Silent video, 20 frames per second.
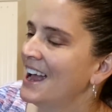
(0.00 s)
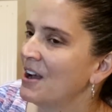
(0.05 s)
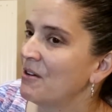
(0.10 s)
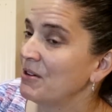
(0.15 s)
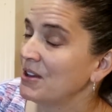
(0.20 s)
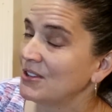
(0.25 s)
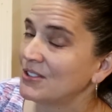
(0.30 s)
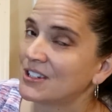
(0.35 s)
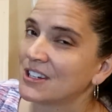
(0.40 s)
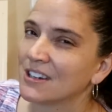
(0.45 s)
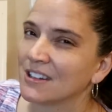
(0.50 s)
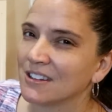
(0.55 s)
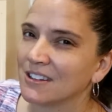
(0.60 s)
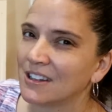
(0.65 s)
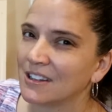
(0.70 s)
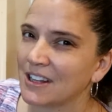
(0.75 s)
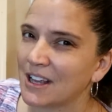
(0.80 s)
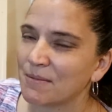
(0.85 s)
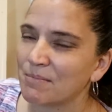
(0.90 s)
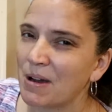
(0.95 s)
we used
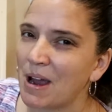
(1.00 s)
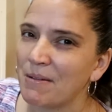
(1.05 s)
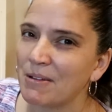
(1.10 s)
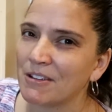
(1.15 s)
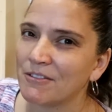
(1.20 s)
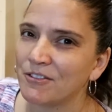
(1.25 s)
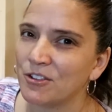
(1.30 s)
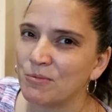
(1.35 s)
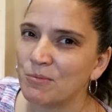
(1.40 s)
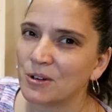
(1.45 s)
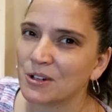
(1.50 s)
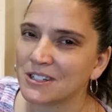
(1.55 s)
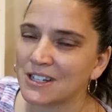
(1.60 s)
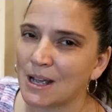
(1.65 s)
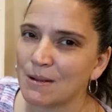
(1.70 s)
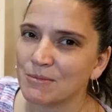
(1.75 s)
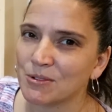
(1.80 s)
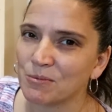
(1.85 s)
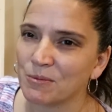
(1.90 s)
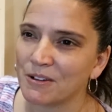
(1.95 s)
to like probably a few more
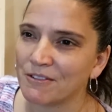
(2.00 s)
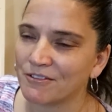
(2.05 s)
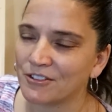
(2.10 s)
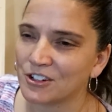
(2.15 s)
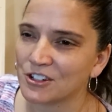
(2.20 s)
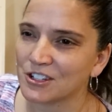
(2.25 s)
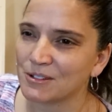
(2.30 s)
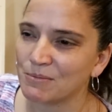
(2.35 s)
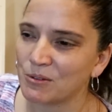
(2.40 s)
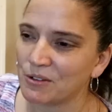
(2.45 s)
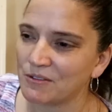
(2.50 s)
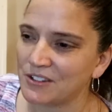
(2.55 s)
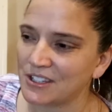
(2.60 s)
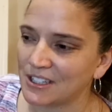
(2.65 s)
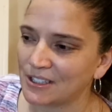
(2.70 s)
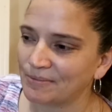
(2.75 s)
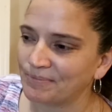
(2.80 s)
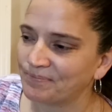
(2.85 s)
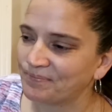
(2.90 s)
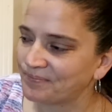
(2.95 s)
times when we first moved
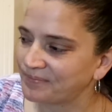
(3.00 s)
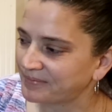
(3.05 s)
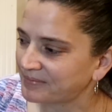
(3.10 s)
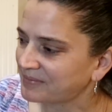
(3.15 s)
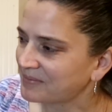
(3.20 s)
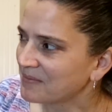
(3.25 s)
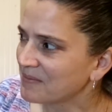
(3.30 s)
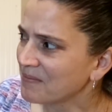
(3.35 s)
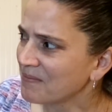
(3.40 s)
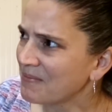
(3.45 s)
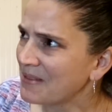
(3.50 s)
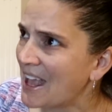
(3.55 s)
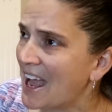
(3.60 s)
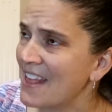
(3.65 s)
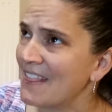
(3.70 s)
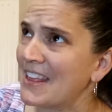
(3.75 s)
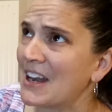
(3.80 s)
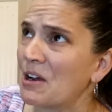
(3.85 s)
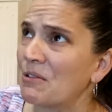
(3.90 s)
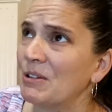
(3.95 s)
in,
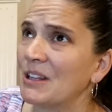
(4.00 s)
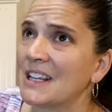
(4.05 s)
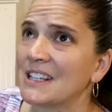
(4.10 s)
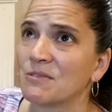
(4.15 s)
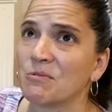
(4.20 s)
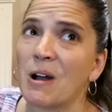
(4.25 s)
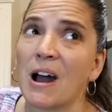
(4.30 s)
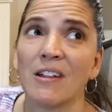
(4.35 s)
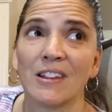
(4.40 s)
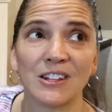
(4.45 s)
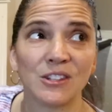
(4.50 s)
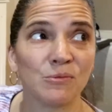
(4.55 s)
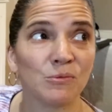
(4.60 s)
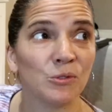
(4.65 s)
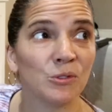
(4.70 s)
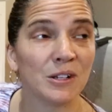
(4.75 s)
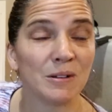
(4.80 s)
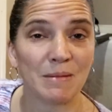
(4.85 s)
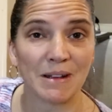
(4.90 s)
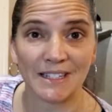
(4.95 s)
and then I realized, wow, that's
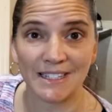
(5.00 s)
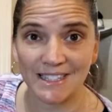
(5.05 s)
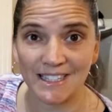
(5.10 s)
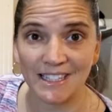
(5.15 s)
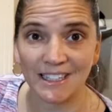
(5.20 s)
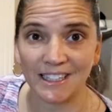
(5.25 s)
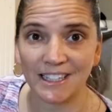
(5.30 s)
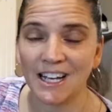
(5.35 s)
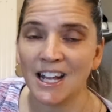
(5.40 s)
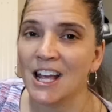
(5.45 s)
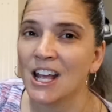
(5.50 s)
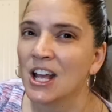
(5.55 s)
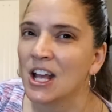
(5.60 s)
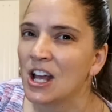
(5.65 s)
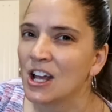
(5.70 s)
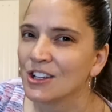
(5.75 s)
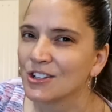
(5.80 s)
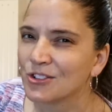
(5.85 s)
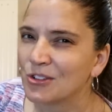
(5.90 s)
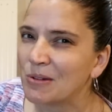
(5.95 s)
ruining my ceiling.
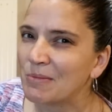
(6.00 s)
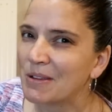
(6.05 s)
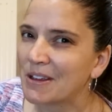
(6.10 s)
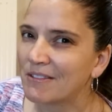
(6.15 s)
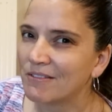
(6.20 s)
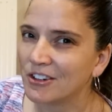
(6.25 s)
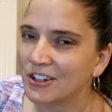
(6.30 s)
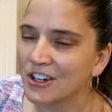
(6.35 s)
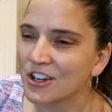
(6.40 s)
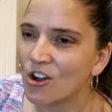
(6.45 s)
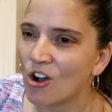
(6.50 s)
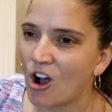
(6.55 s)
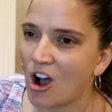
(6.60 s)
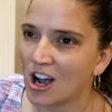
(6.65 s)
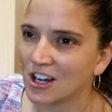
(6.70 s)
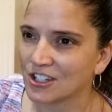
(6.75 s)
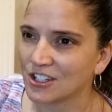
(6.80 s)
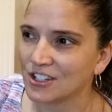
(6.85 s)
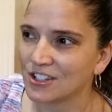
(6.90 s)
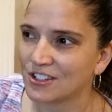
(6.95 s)
So I'm like very
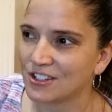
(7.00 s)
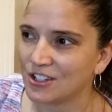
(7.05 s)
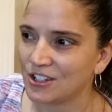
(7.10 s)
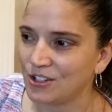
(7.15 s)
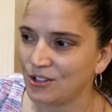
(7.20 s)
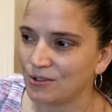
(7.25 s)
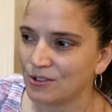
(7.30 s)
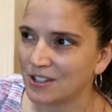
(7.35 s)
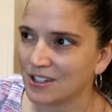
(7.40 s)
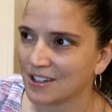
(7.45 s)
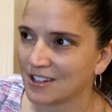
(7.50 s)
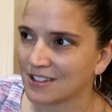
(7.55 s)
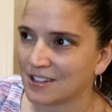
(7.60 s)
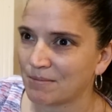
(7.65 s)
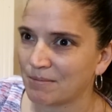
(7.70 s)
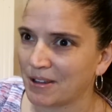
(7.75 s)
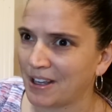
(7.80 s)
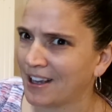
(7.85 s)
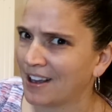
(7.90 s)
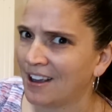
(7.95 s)
cautious to use it because
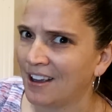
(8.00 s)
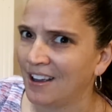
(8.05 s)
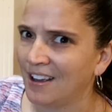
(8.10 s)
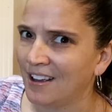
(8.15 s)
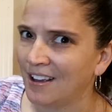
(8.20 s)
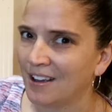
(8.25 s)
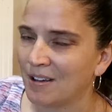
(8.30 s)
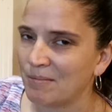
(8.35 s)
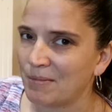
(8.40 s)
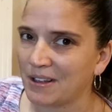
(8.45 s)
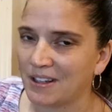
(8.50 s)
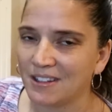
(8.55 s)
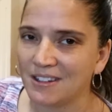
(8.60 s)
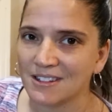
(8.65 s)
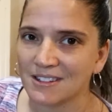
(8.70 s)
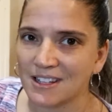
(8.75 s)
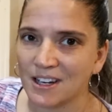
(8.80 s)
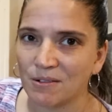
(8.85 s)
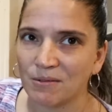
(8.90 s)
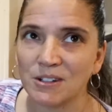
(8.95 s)
I'm like, my
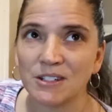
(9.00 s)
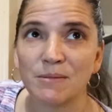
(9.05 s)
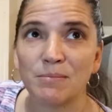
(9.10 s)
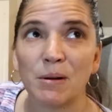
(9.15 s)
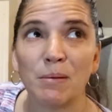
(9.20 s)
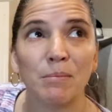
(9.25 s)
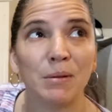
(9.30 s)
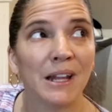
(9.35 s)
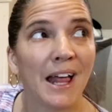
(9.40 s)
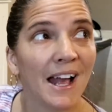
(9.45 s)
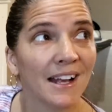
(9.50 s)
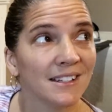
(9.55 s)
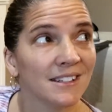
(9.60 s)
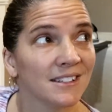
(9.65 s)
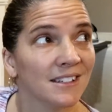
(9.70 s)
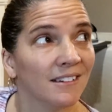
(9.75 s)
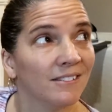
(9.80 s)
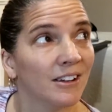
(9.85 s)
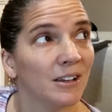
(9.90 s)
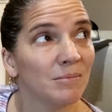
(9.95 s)
goodness, I don't want to put black
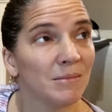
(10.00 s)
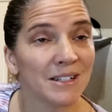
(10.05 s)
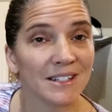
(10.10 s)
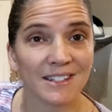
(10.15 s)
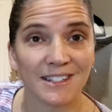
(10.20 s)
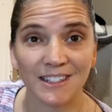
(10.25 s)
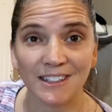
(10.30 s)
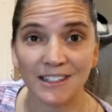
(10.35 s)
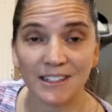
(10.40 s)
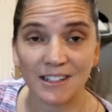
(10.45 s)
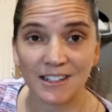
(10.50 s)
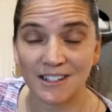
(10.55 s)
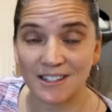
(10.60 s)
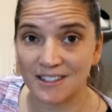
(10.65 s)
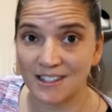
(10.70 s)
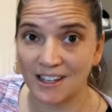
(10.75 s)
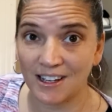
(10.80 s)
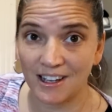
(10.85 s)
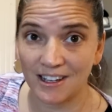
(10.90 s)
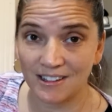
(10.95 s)
stuff on my ceiling
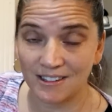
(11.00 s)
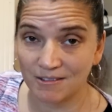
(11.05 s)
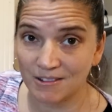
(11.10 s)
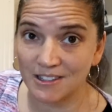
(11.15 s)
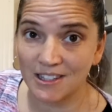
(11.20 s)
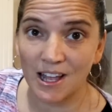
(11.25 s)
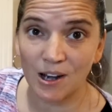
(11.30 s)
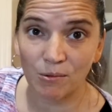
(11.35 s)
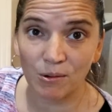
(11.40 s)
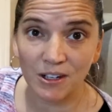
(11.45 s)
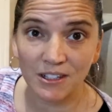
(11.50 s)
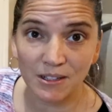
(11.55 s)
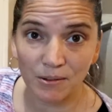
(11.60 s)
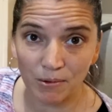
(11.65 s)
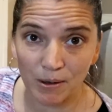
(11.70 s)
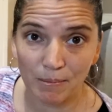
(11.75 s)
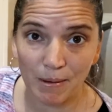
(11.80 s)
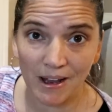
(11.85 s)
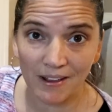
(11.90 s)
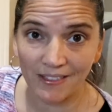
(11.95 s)
because it was a lot of work to
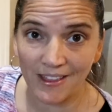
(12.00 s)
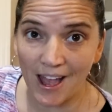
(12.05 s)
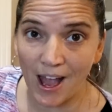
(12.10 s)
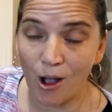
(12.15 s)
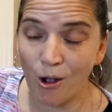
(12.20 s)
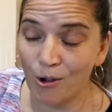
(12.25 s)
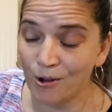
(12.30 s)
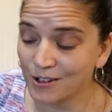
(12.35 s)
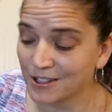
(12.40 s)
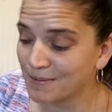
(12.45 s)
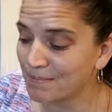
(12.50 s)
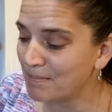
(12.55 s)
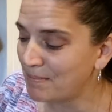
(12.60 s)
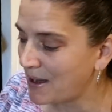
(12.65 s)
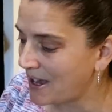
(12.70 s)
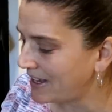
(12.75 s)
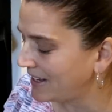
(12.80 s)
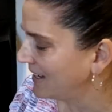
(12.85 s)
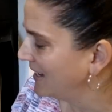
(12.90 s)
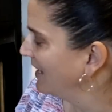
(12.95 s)
repaint the house.
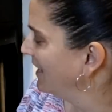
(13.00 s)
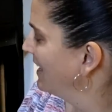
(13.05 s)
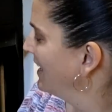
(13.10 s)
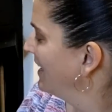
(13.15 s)
But